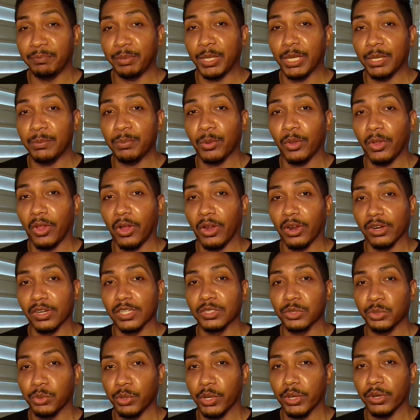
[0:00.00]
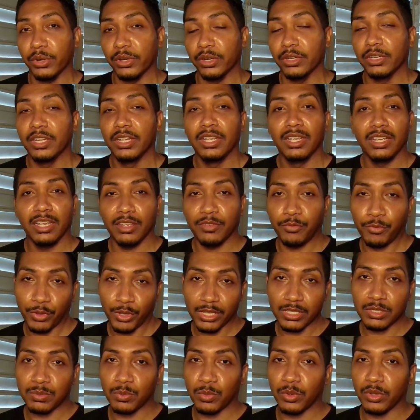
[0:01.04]
people are on Twitter,
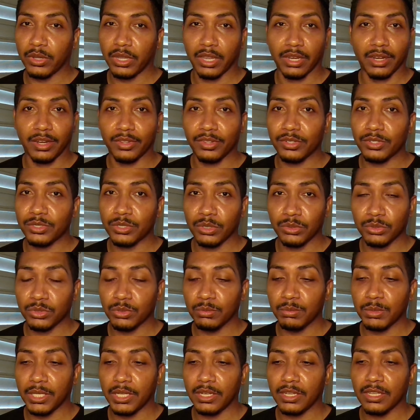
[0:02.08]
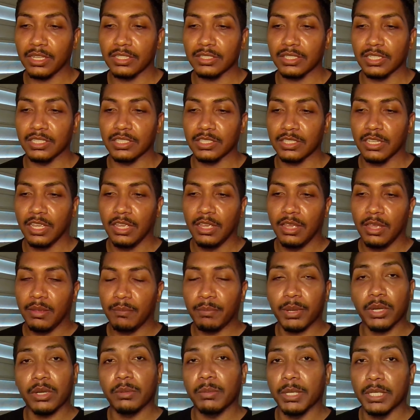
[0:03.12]
Facebook, and other social medias. It's
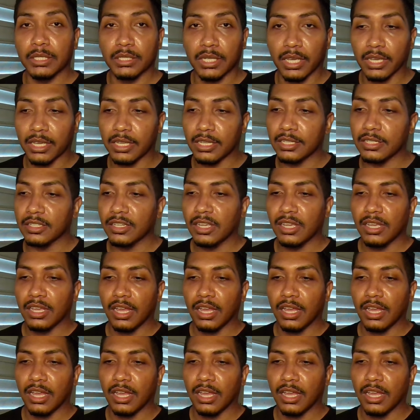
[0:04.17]
better maintained.